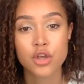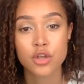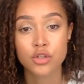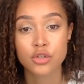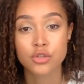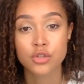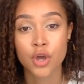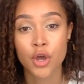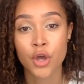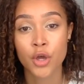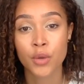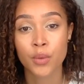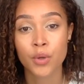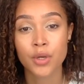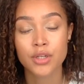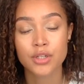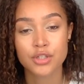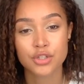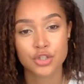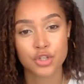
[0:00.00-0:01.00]
So
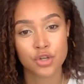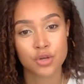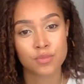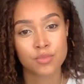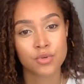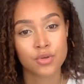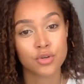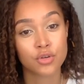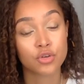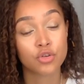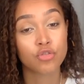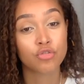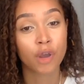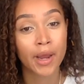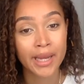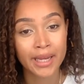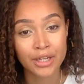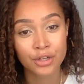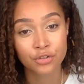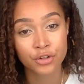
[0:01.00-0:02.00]
some
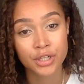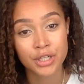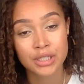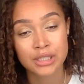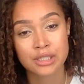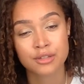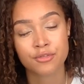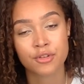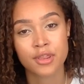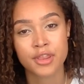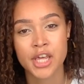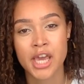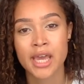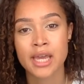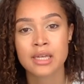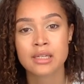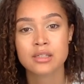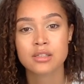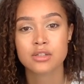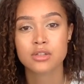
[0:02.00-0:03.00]
great ingredients for
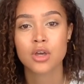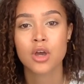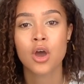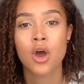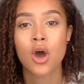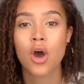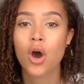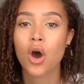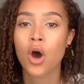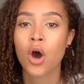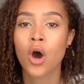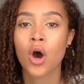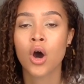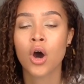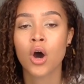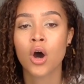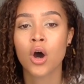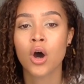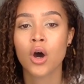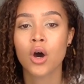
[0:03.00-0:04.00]
this
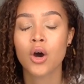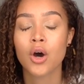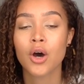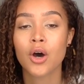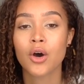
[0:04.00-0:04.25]
are,